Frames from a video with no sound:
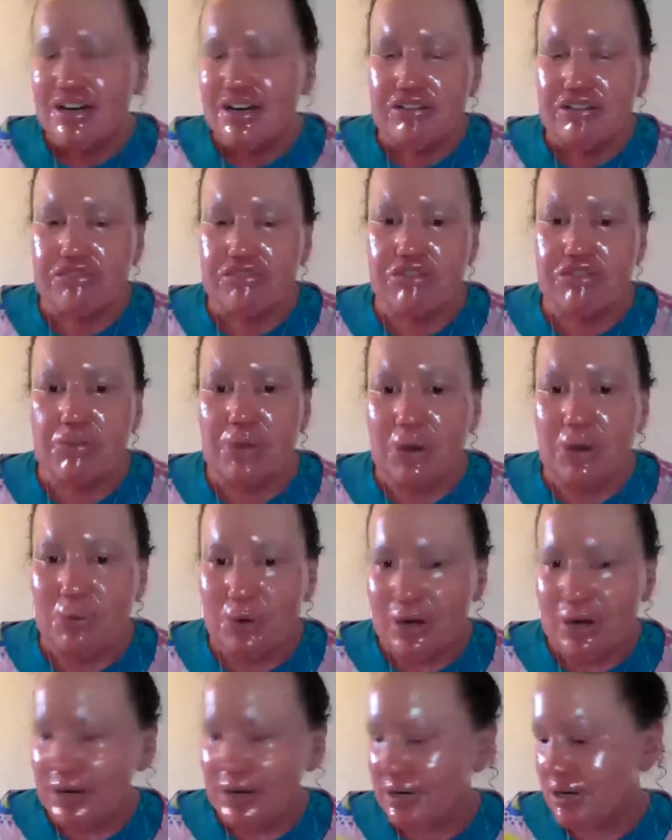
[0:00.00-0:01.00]
from her
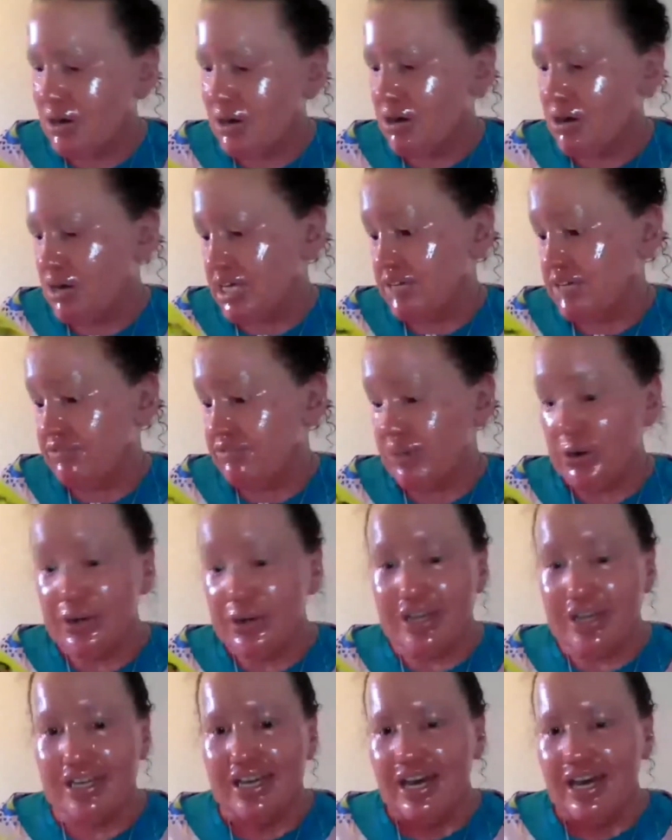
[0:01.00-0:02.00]
work in Vogue,
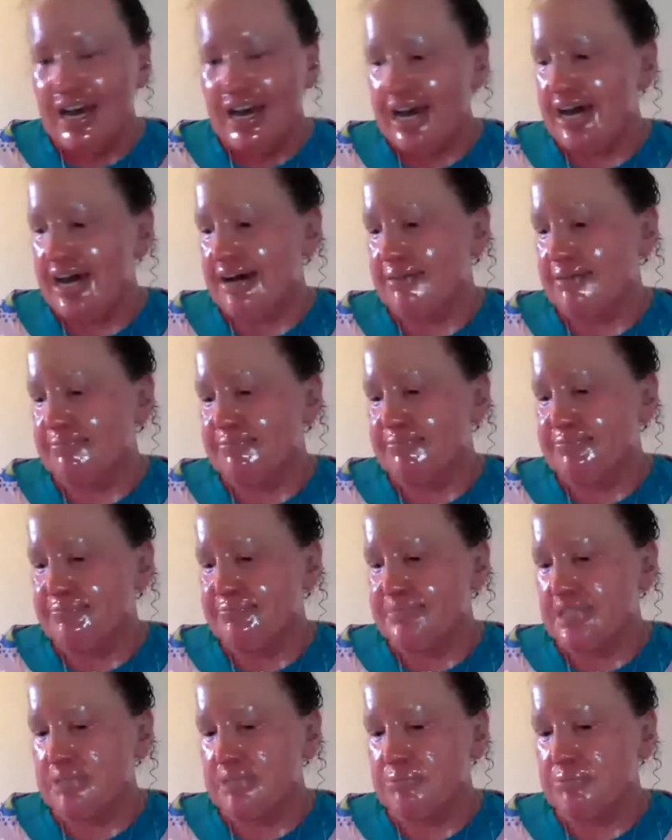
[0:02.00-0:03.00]

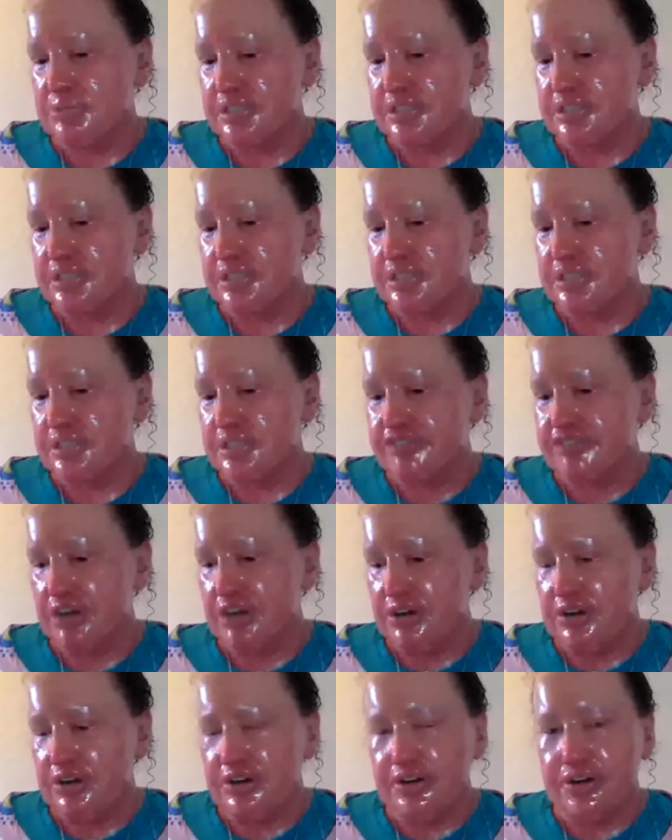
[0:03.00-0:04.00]
in British
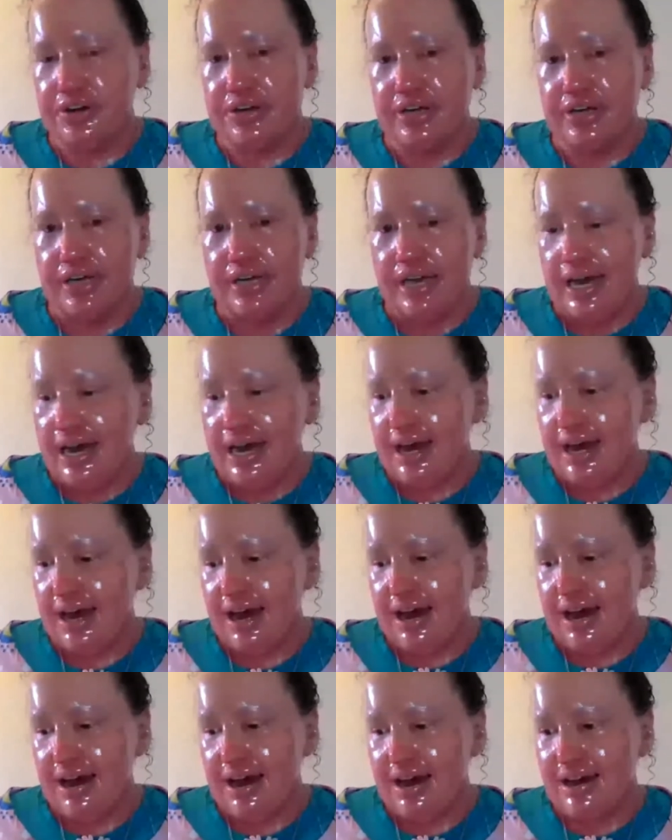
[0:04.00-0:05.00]
Vogue.
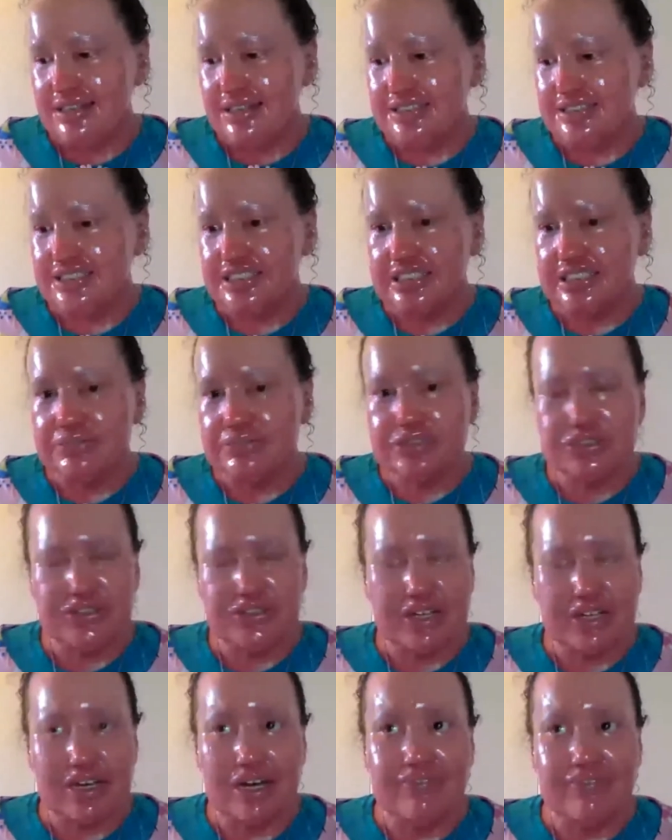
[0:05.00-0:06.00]
She was on the
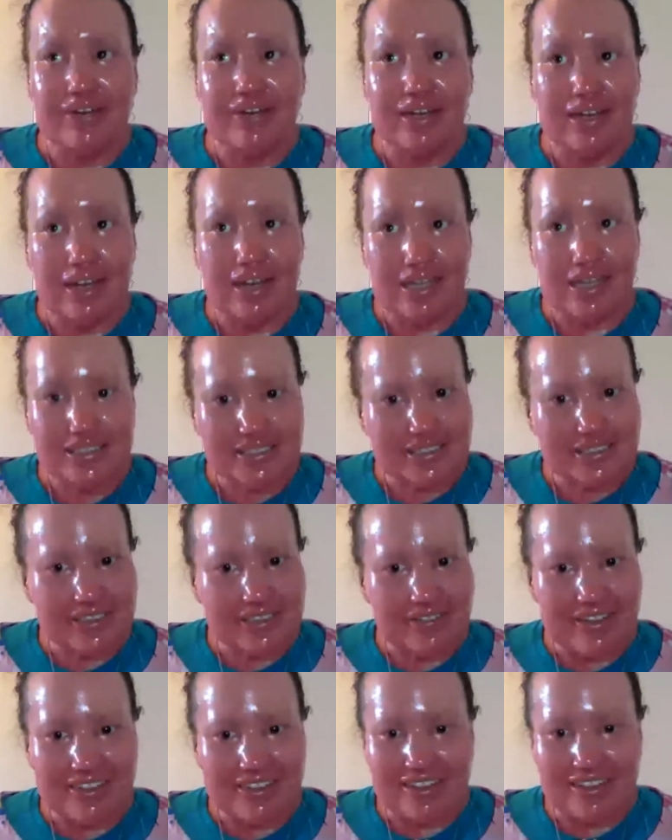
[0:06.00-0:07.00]
cover last year, I think,